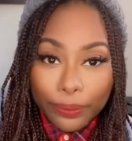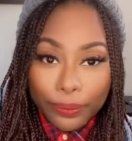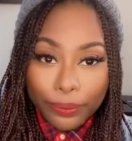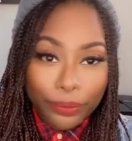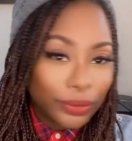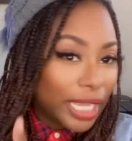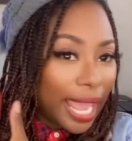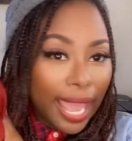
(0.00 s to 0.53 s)

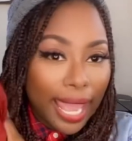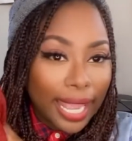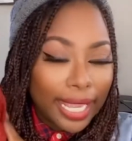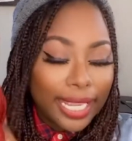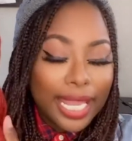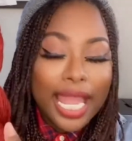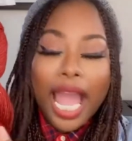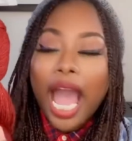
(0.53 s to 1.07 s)
Okay,
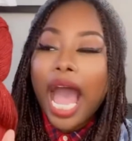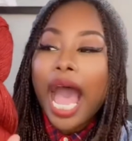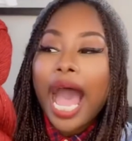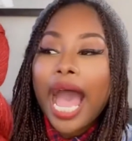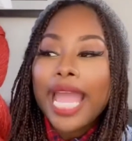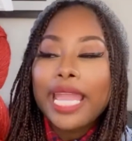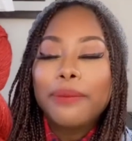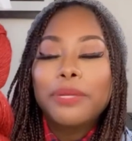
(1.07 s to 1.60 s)

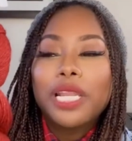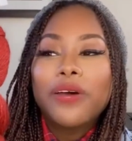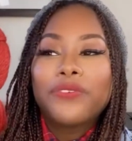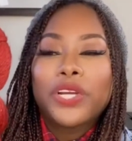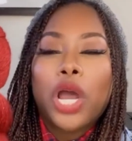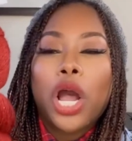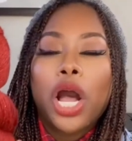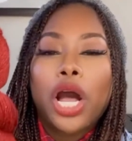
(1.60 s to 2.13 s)
I am loving
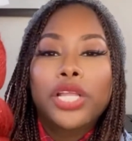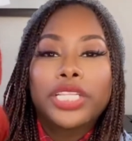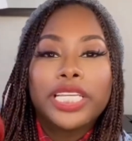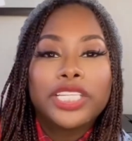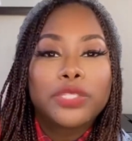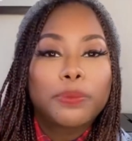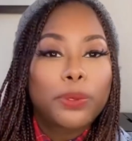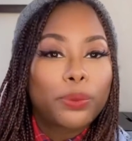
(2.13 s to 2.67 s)
all the
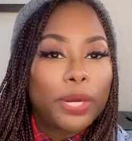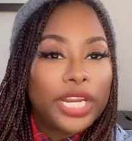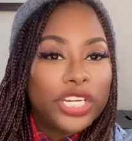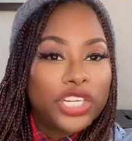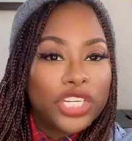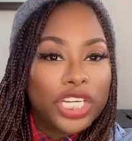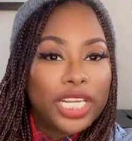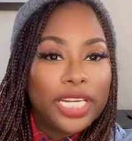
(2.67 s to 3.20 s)

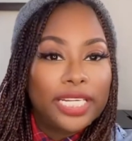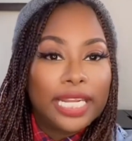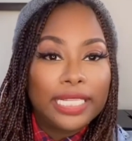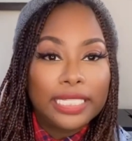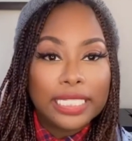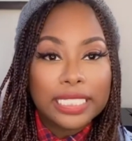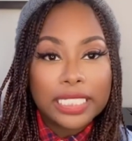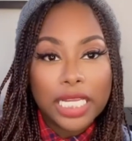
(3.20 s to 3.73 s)
inspiration that
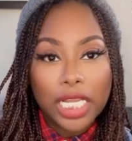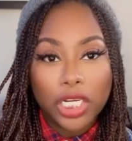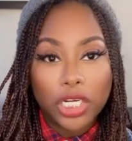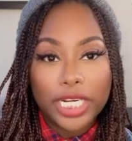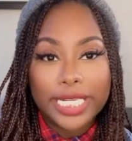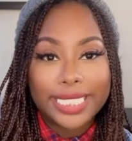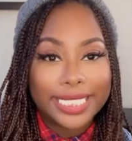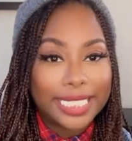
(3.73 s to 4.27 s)
this color
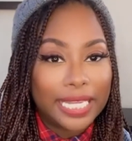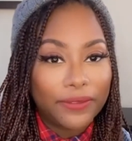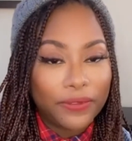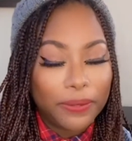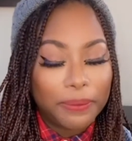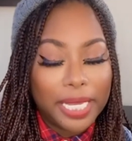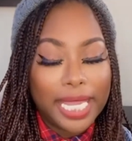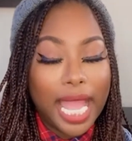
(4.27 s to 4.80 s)
is giving
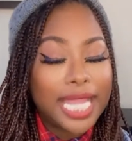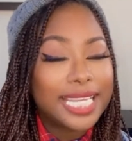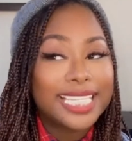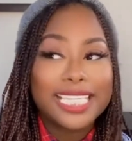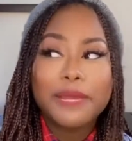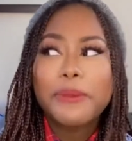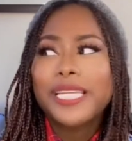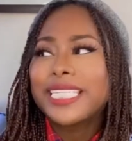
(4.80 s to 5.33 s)
me. I can
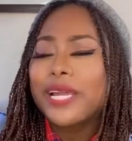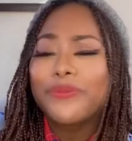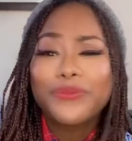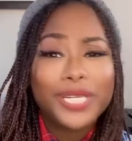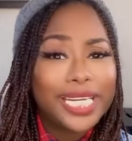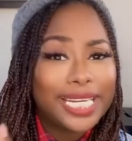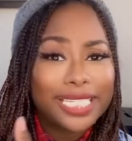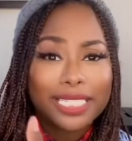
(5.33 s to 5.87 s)
see myself
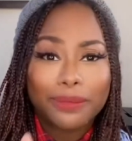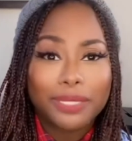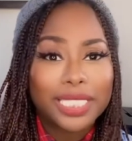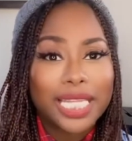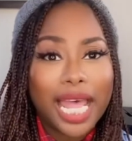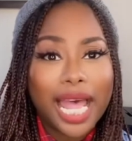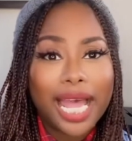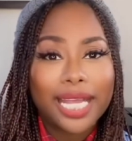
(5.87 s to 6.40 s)
knitting some
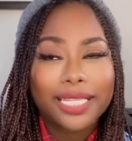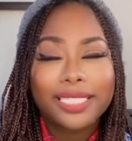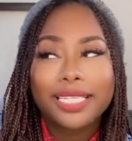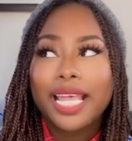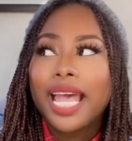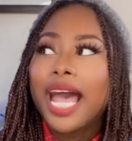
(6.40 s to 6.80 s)
socks.